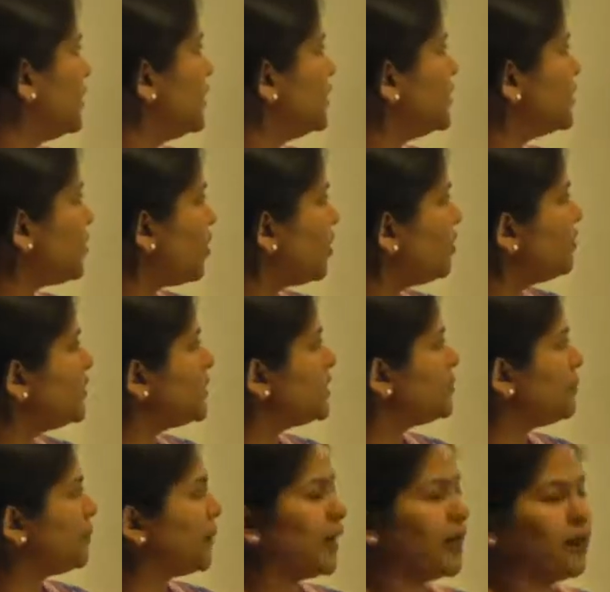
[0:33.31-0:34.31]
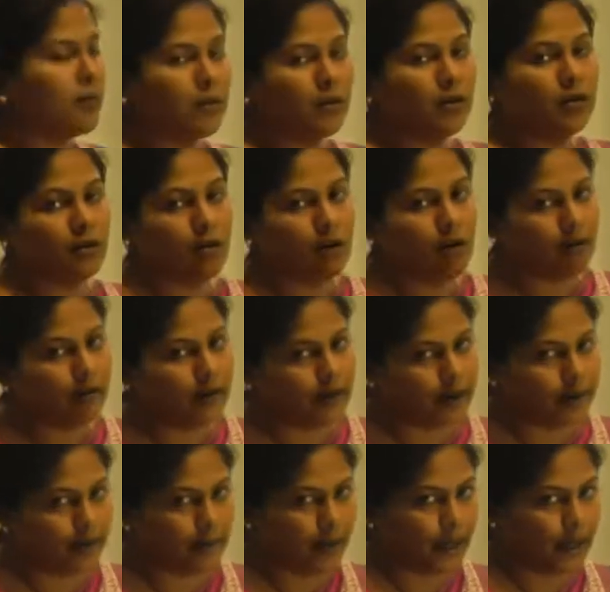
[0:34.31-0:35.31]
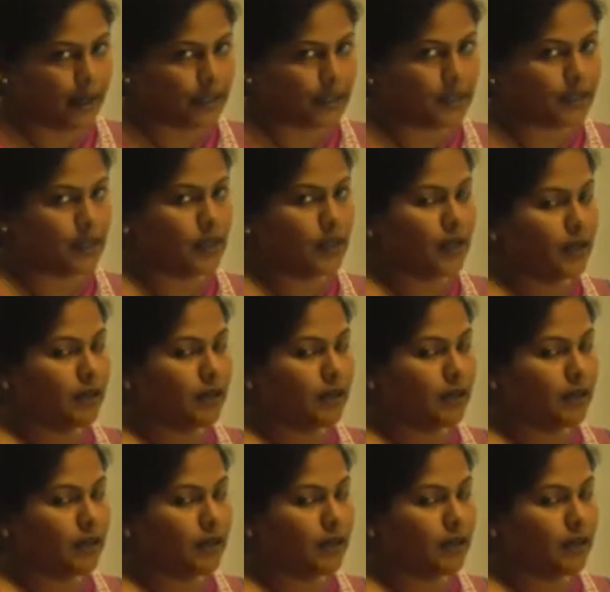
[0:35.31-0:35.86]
It is always payable on demand,